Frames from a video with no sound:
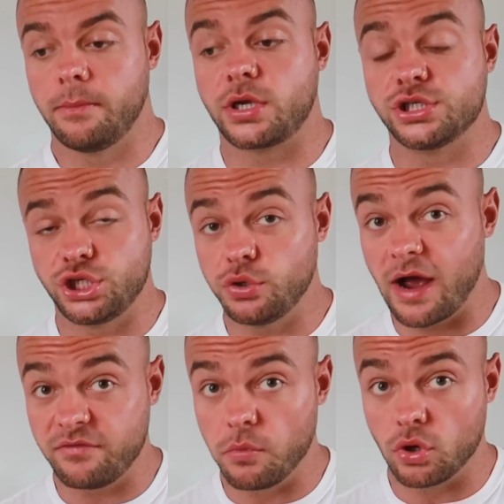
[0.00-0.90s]
because you
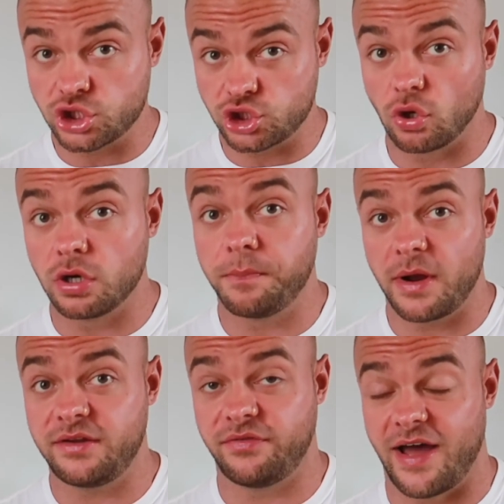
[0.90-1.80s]
have more stored
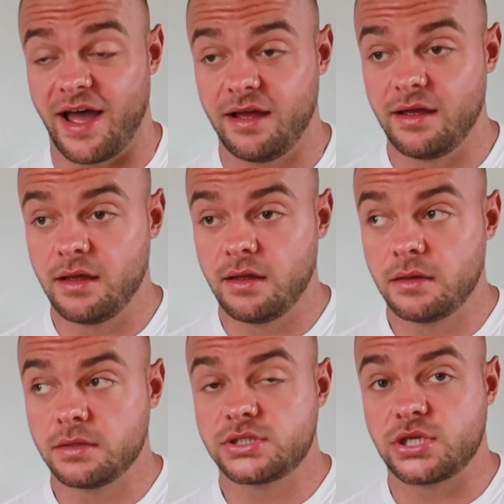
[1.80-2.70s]
body fat
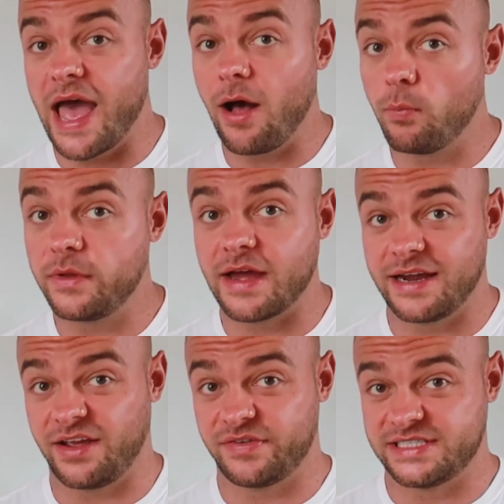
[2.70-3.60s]
to help with that
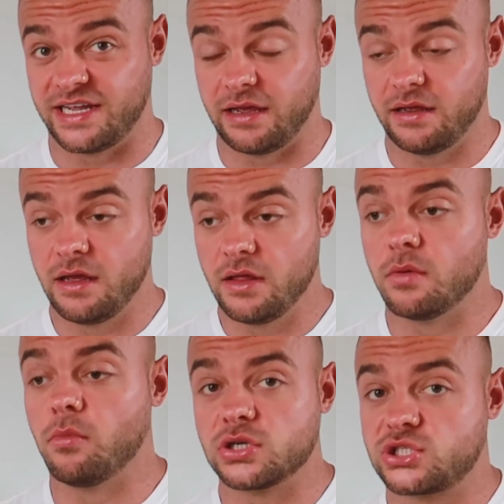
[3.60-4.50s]
deficit. The
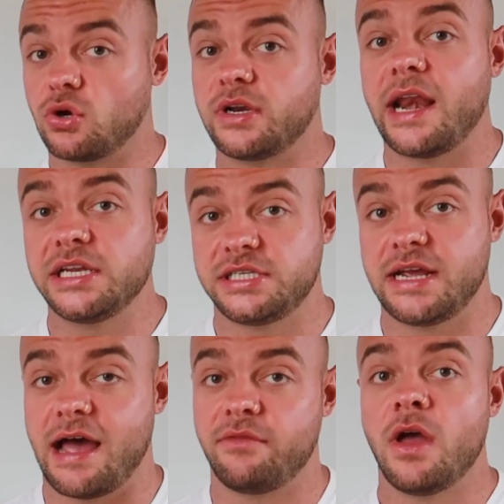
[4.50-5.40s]
more stored energy you
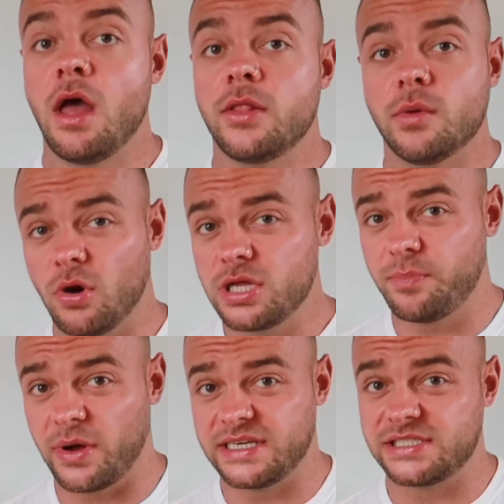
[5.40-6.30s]
have, the more your
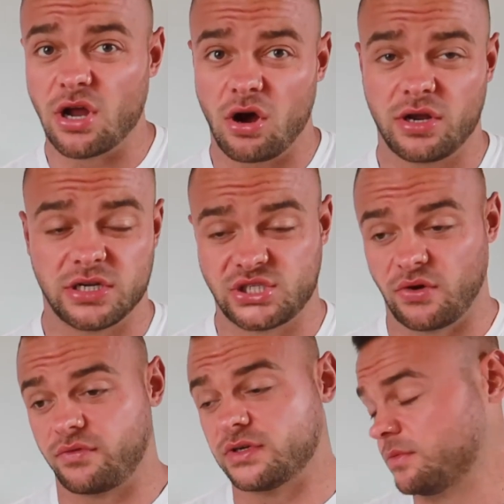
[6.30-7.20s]
body's not going to
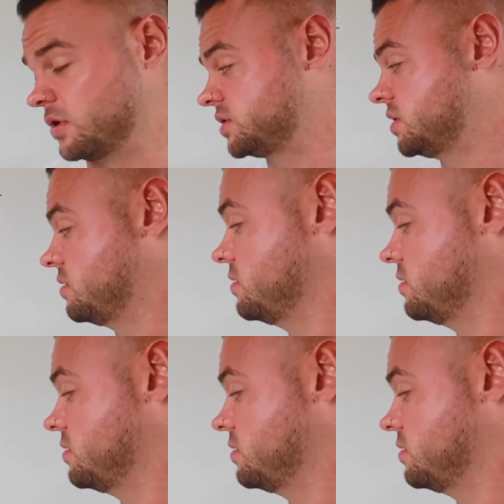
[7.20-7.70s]
suffer as much.